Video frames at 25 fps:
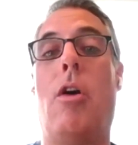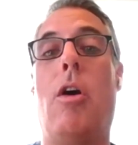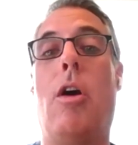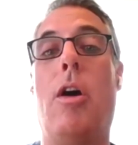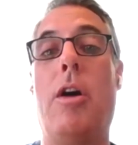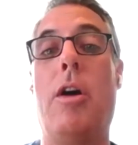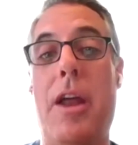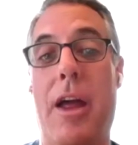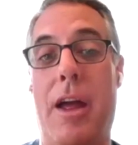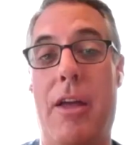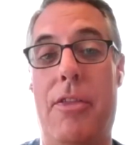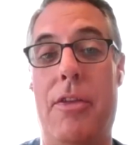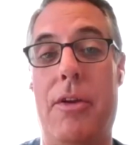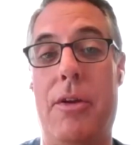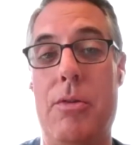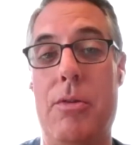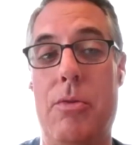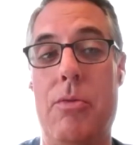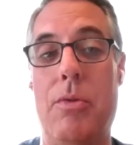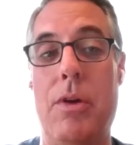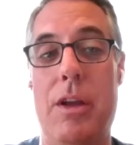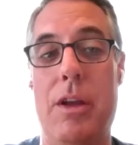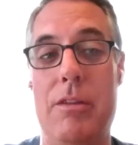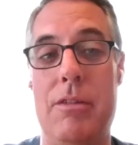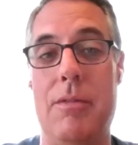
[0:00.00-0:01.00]
unethical
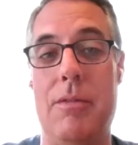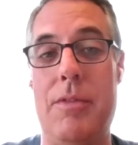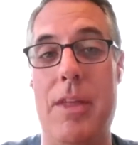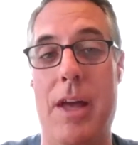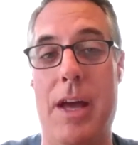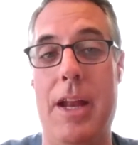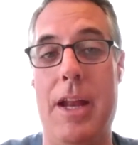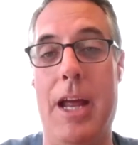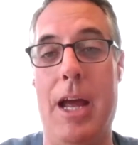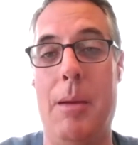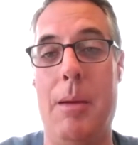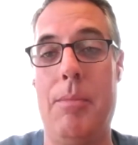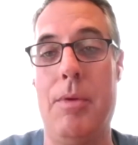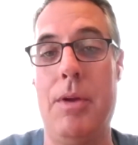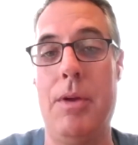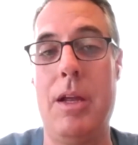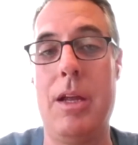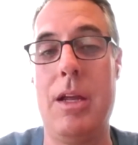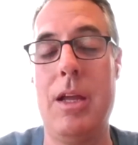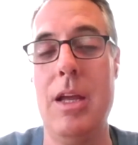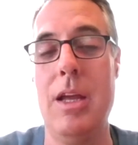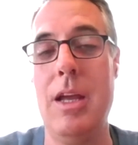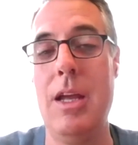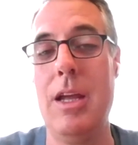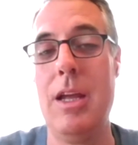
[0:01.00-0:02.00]
ways of that happening.
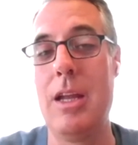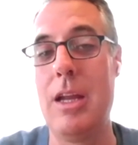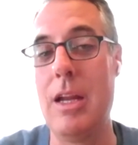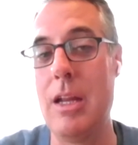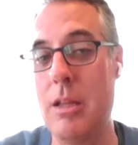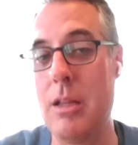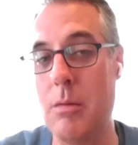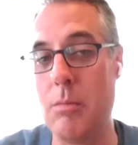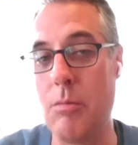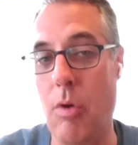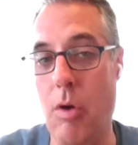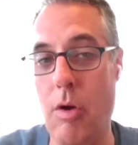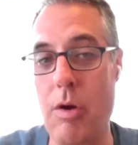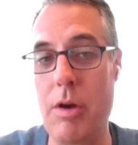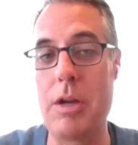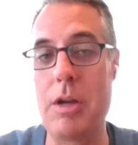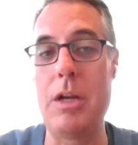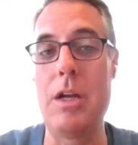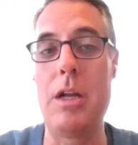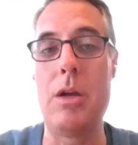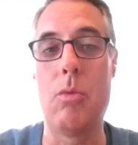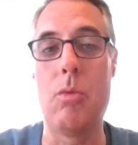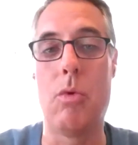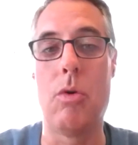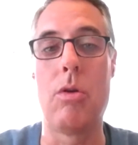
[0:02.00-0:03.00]
In the
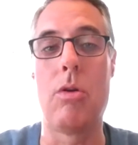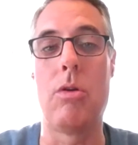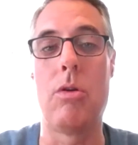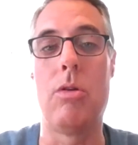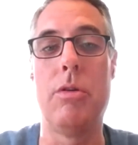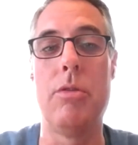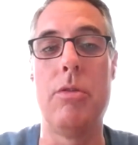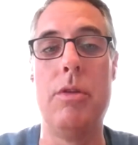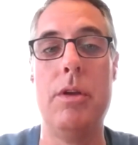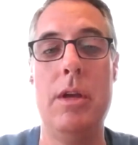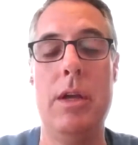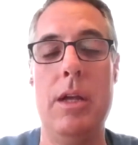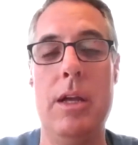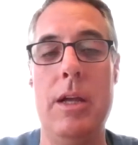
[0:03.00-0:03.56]
marketing world,